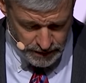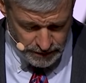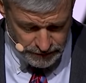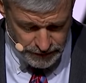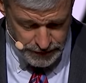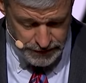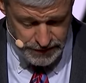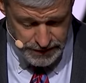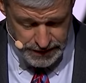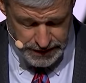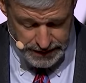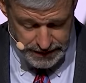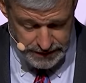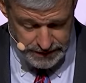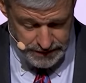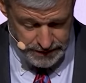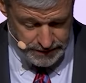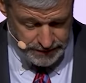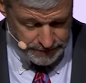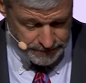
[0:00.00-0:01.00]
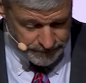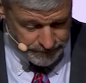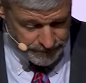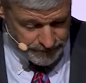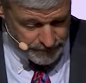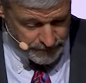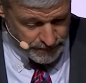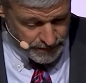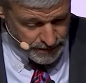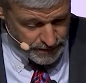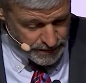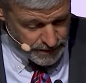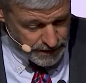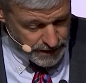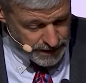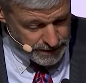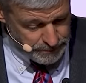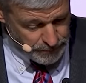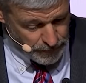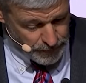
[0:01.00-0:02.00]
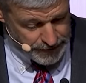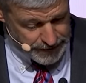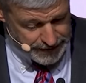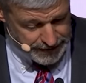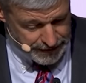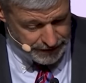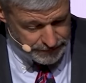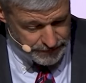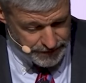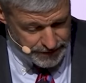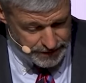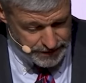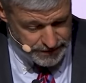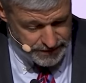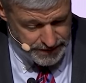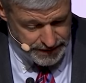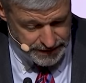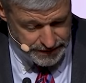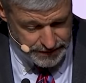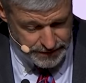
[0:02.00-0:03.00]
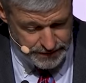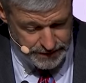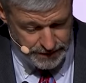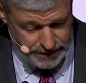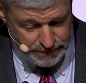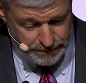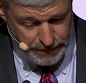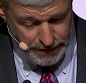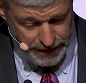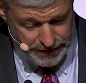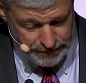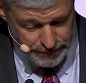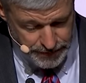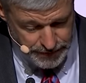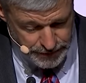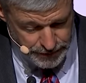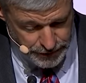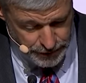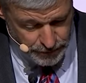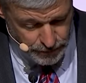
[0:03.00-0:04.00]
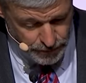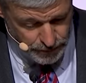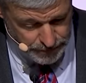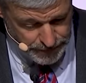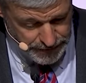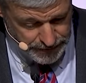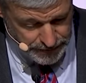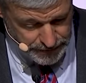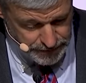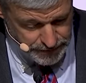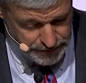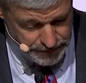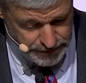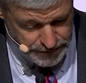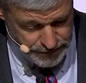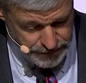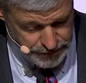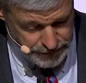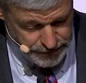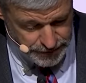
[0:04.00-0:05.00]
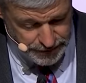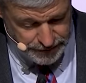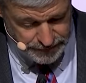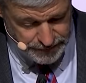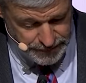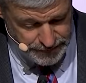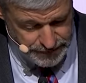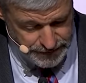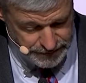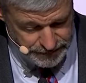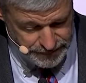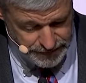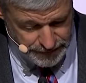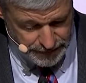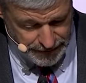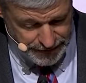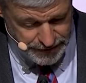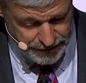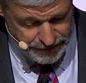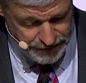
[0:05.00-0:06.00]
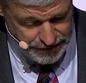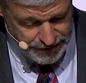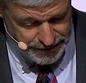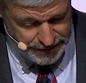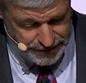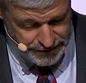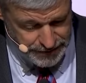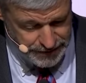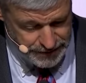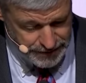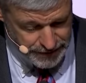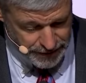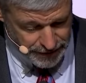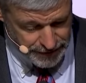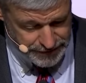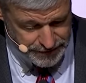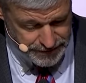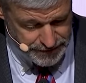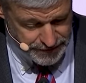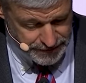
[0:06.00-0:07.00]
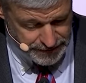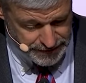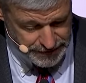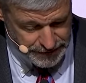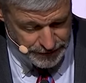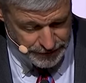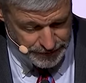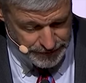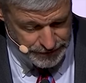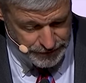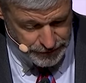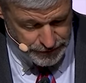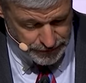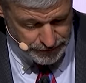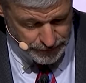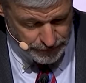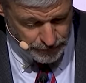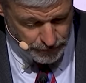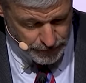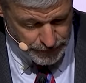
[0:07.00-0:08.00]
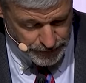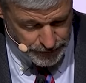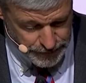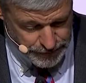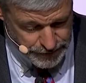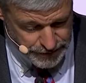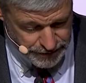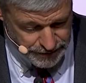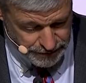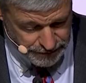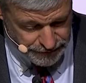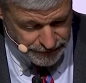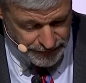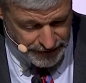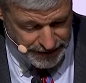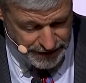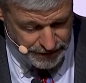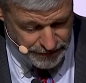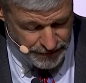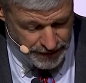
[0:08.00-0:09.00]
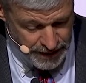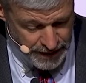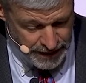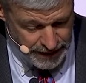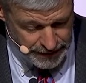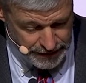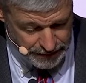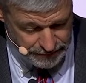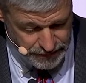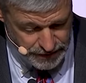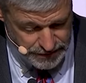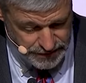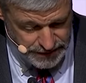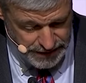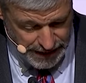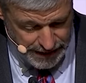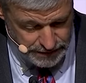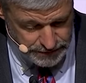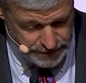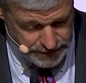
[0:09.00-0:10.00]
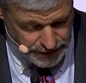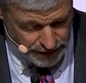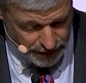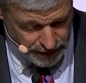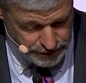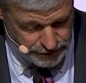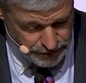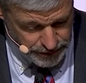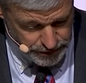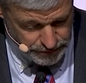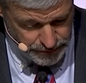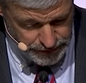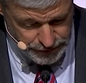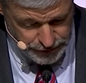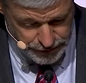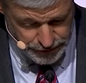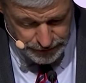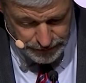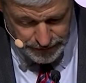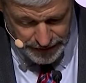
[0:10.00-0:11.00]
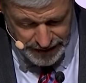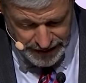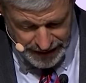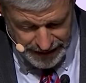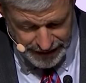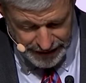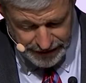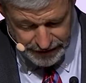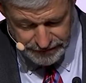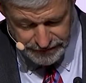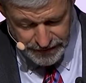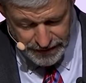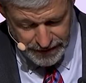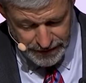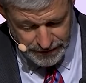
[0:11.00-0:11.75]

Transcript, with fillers: Verse 6 In pointing out these things to the brethren, you will be a good servant of Christ Jesus, constantly nourished on the words of the faith and of the sound doctrine which you have